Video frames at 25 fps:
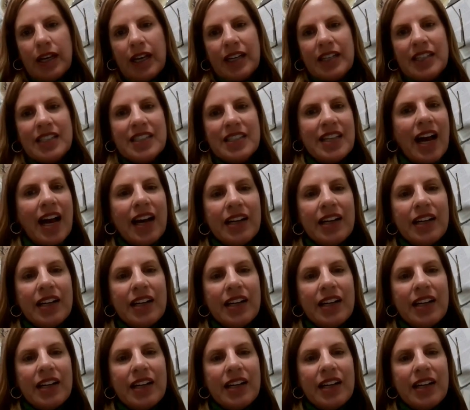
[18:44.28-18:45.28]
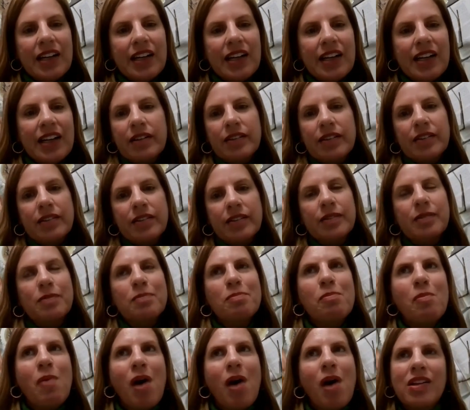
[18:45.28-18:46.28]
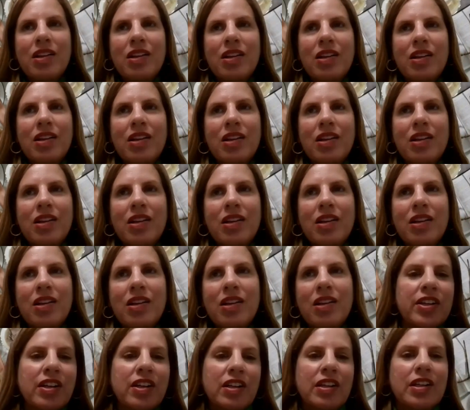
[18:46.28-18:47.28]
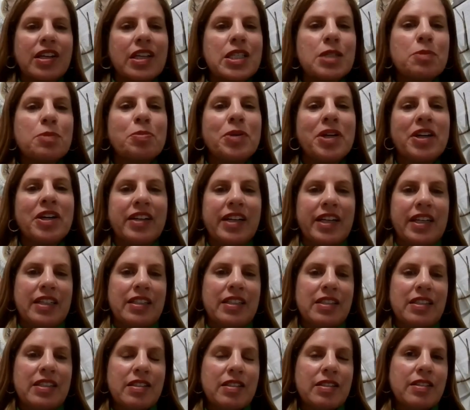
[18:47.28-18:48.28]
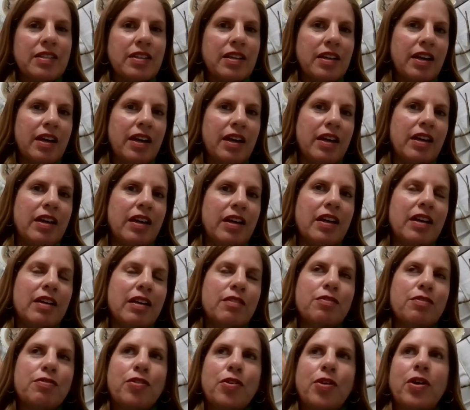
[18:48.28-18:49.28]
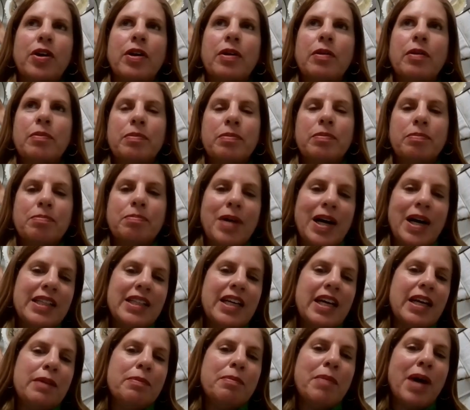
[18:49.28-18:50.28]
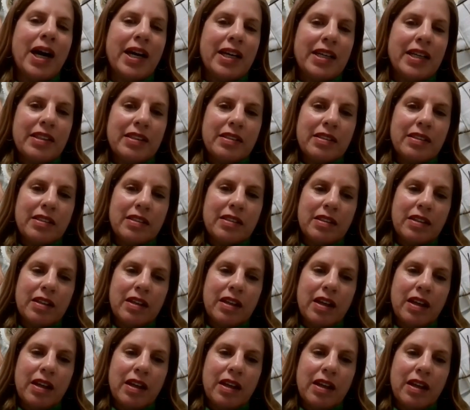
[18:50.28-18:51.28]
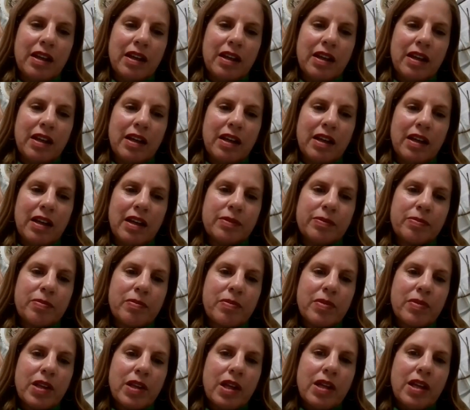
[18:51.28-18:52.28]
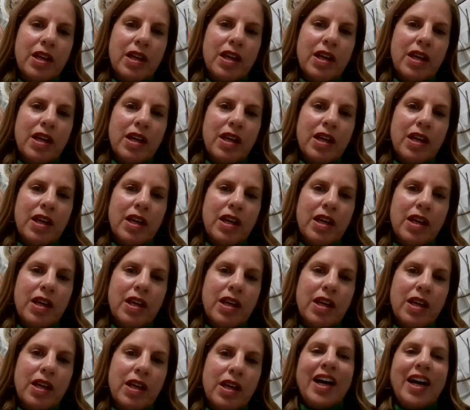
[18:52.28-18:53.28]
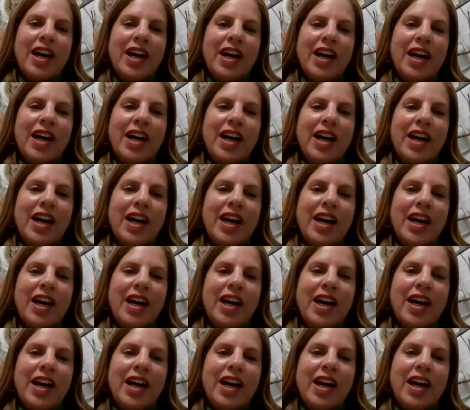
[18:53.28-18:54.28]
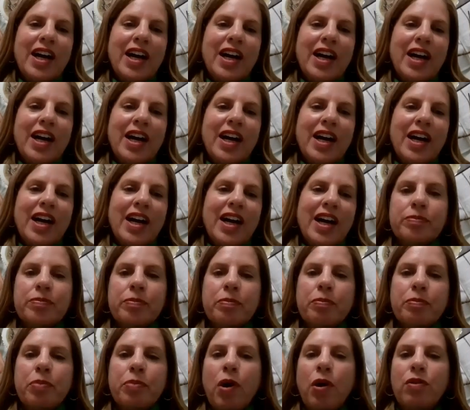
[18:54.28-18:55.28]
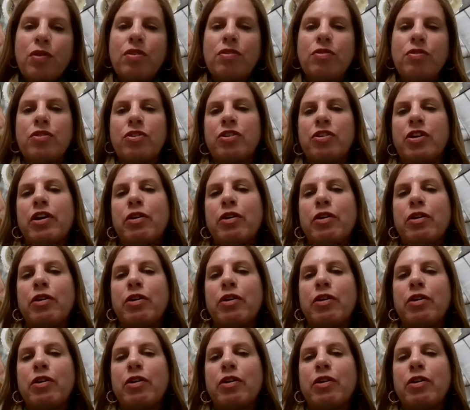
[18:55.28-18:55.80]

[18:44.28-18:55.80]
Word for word: exciting and multi-sensorial experience uh, for body and mind mm-hmm. and it provides uh, both